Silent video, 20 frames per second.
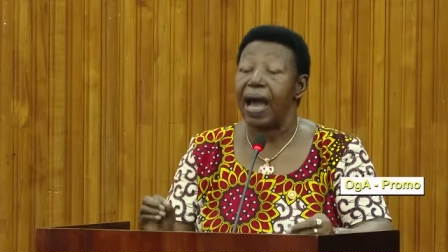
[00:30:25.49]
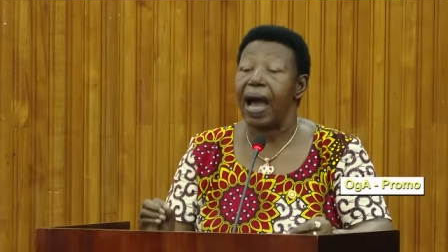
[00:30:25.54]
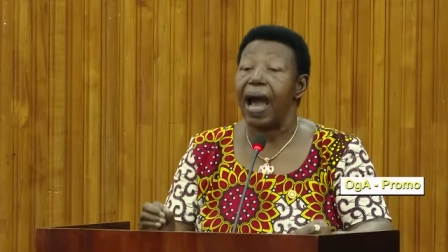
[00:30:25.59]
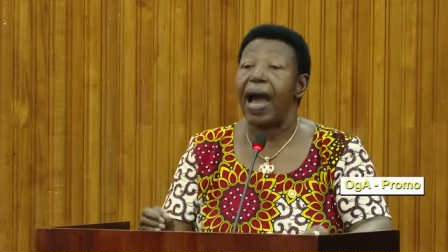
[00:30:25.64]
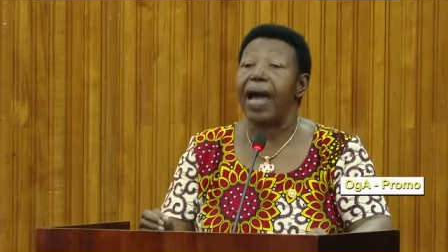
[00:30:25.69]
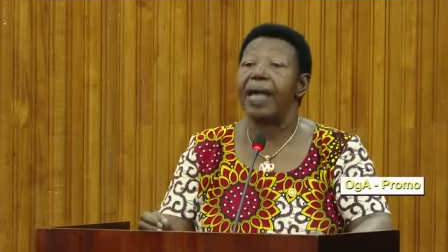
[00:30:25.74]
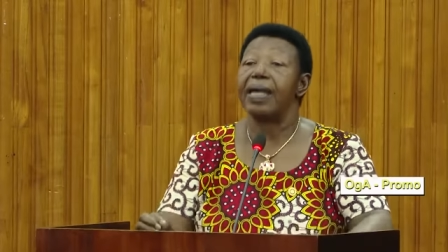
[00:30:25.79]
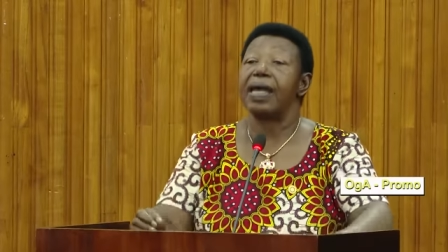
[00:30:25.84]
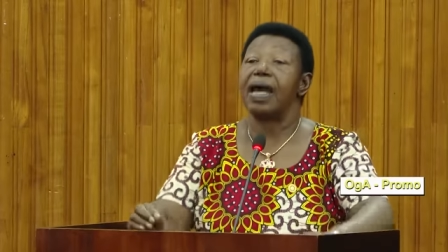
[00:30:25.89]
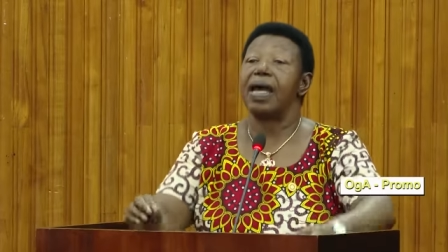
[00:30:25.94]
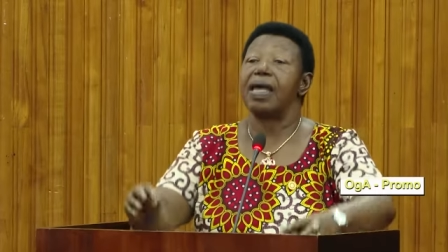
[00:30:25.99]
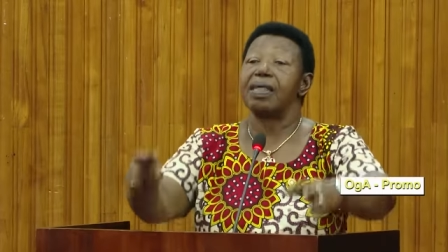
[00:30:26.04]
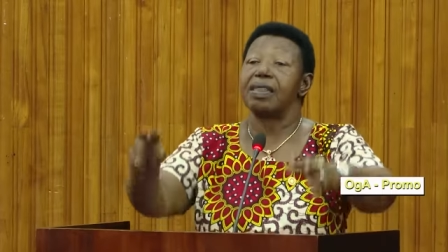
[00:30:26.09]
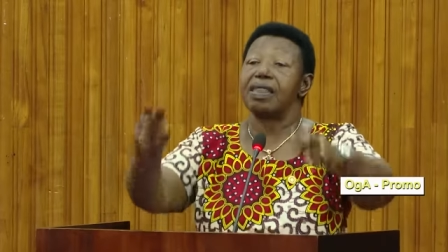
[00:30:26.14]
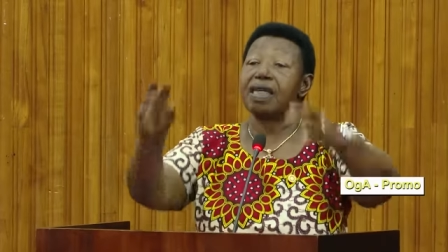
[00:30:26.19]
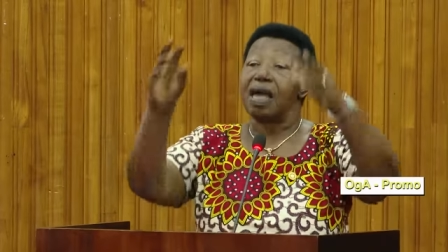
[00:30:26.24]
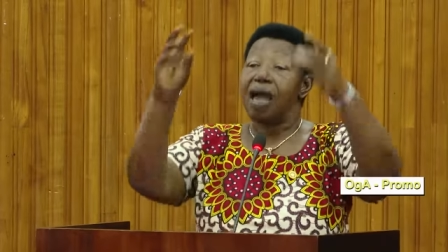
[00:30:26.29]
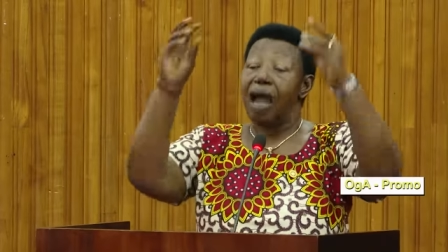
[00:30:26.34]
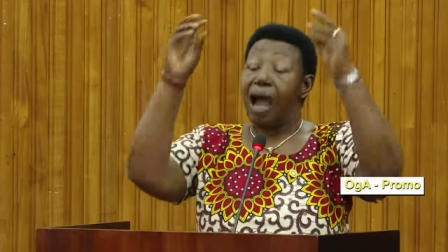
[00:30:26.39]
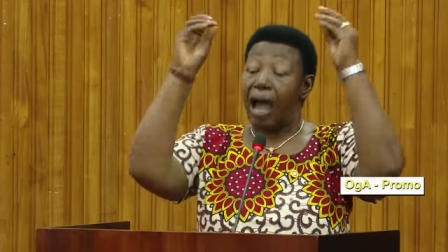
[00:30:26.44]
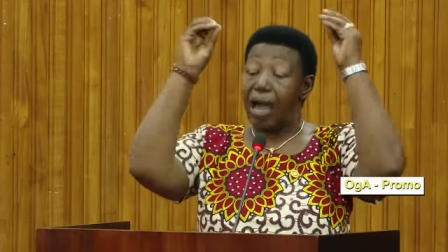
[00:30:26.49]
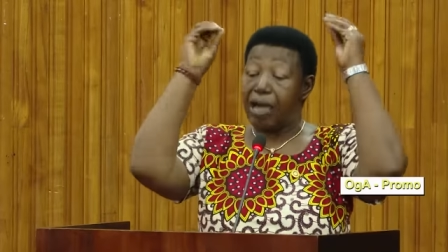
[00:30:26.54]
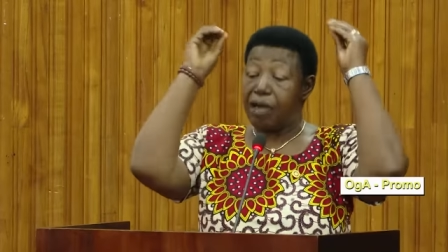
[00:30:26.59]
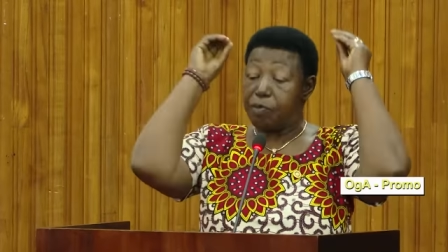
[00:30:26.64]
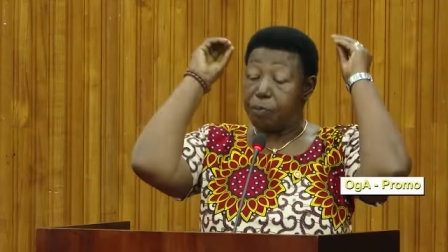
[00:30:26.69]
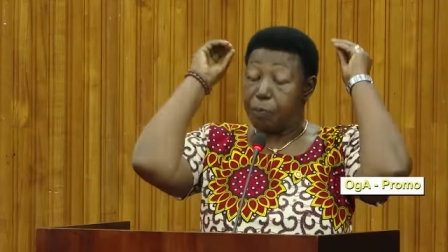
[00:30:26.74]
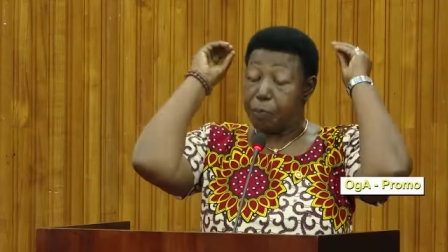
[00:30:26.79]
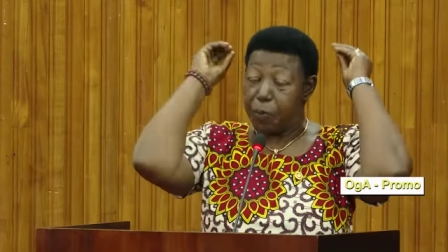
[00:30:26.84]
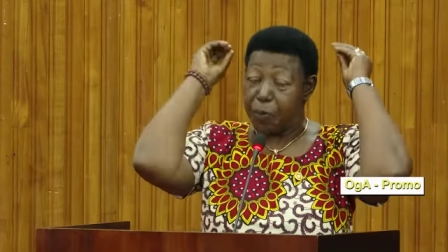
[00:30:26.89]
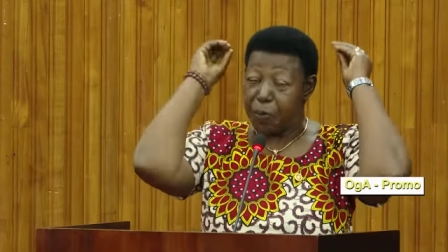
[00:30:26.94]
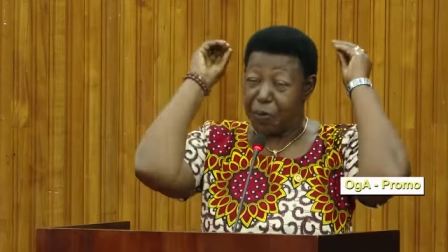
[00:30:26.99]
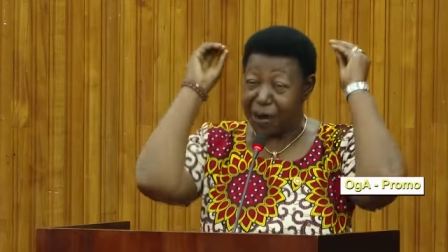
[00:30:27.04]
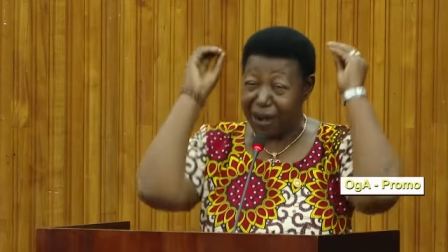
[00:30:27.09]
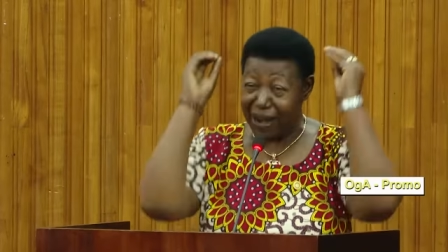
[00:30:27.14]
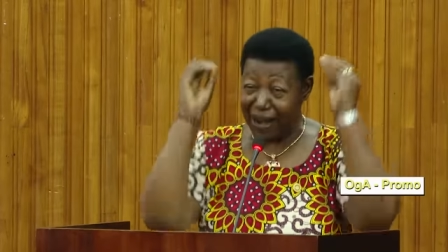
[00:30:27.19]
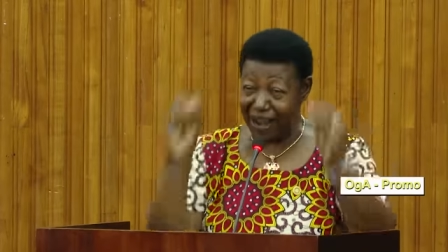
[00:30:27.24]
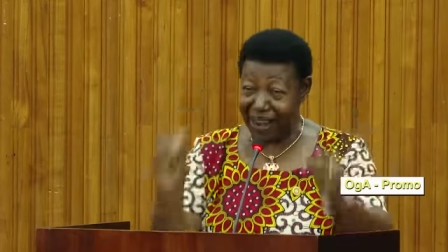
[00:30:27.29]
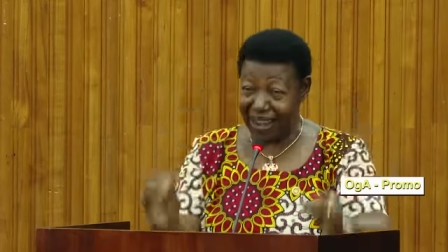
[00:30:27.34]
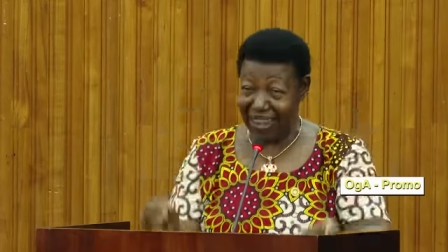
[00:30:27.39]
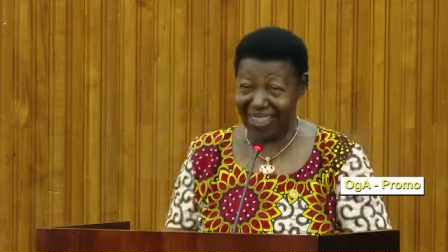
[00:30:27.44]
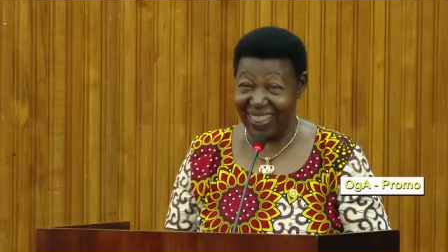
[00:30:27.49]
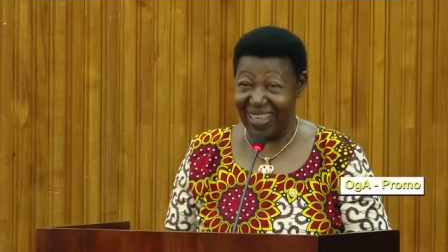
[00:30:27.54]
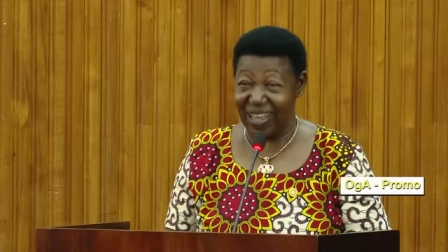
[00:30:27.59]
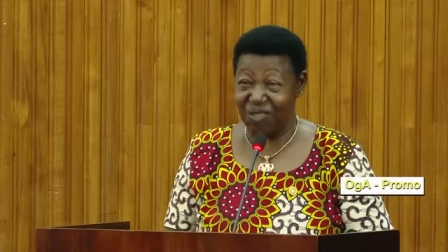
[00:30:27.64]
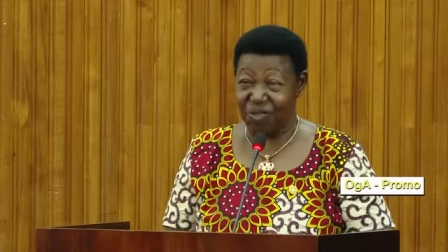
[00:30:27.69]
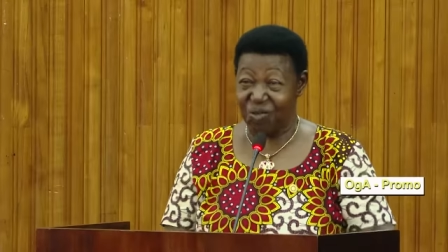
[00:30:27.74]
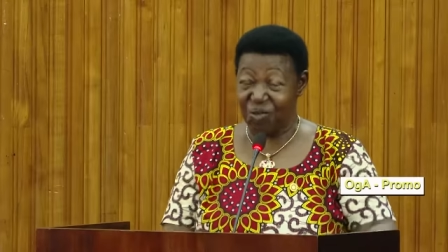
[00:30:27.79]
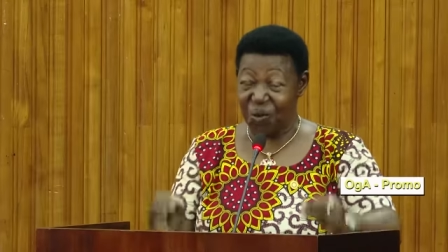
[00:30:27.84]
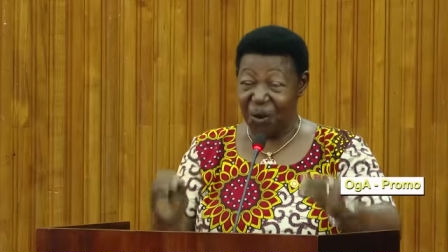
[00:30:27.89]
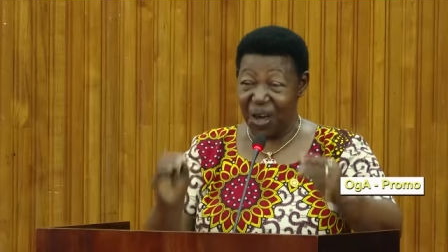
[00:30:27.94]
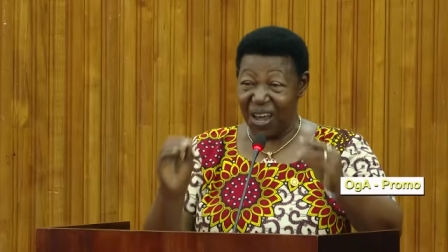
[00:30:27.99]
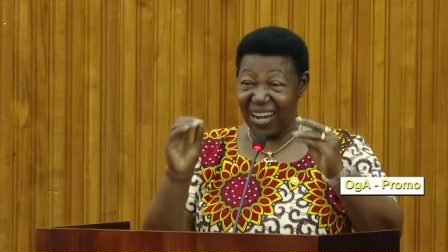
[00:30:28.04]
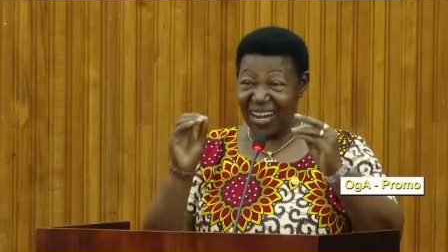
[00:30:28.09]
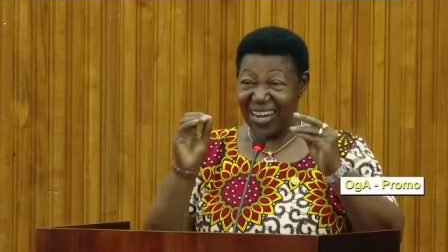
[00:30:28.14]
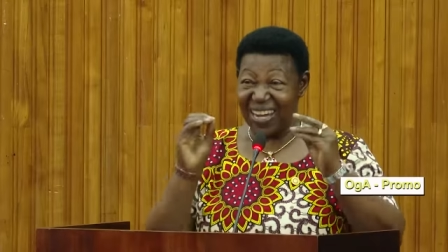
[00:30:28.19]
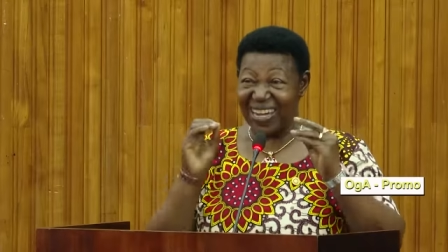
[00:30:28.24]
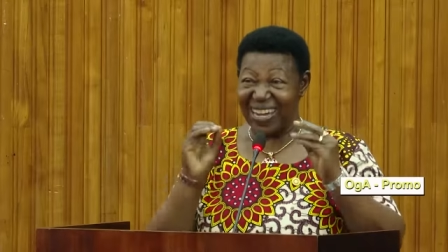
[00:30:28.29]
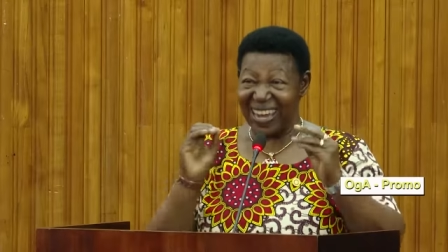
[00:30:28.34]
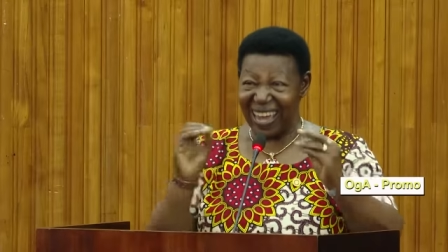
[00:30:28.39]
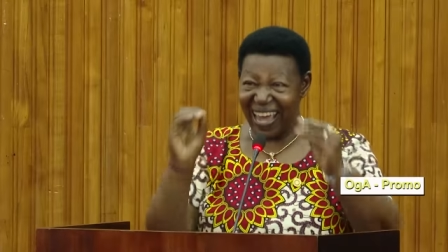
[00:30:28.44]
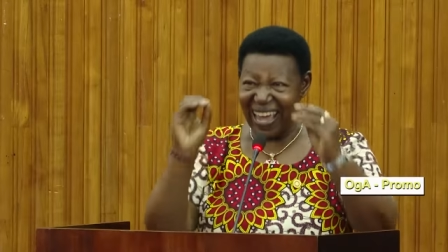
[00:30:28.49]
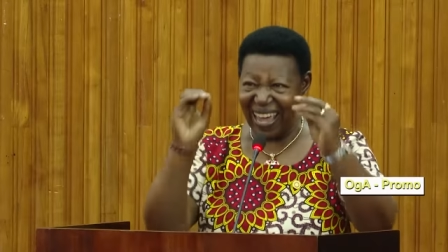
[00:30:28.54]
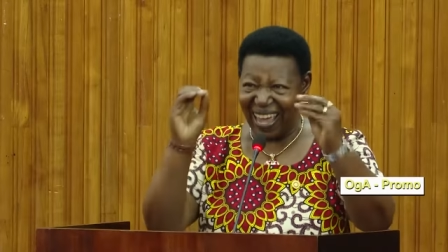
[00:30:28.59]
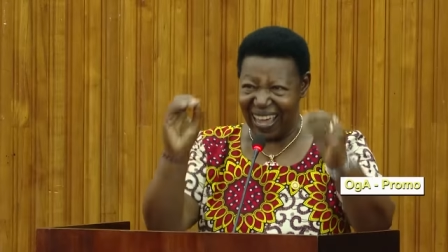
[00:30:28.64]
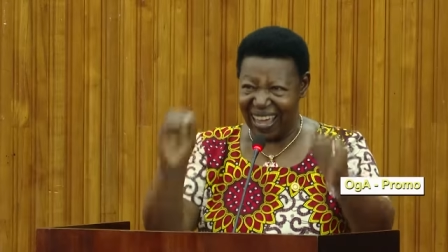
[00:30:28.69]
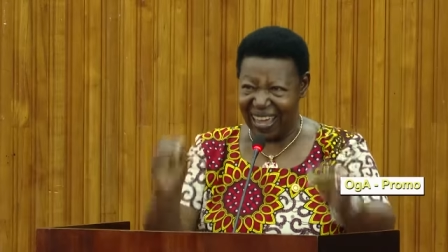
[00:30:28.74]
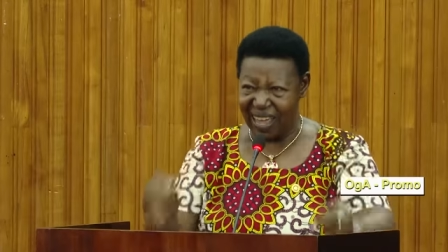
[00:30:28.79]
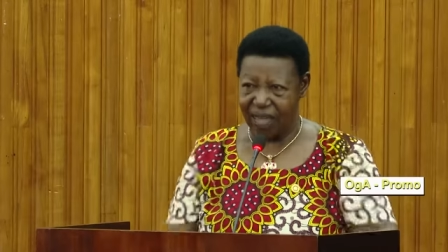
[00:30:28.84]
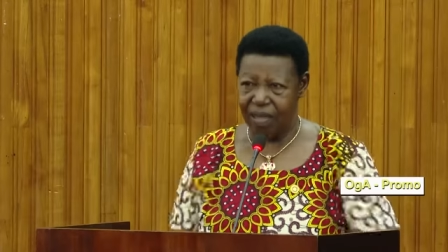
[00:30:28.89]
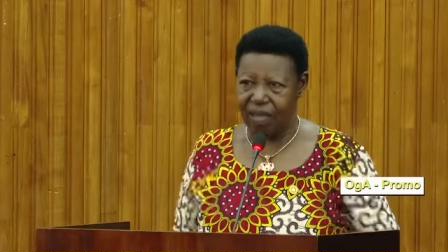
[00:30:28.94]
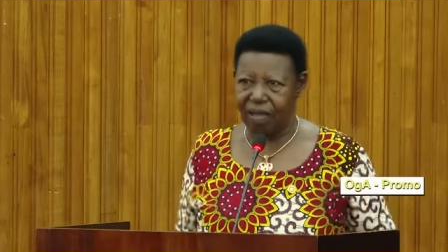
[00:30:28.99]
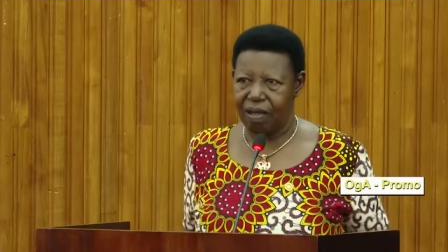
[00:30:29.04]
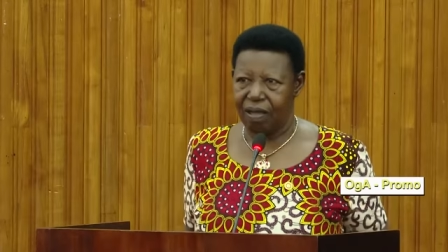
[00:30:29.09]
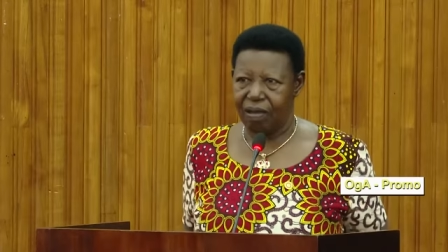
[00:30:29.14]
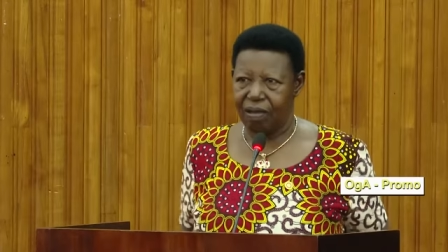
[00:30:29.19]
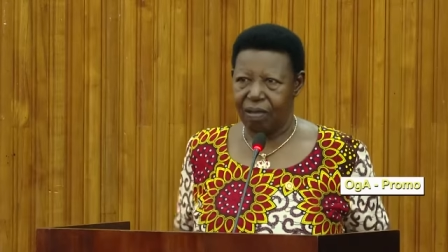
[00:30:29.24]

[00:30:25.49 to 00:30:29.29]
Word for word: And I, I pray that one day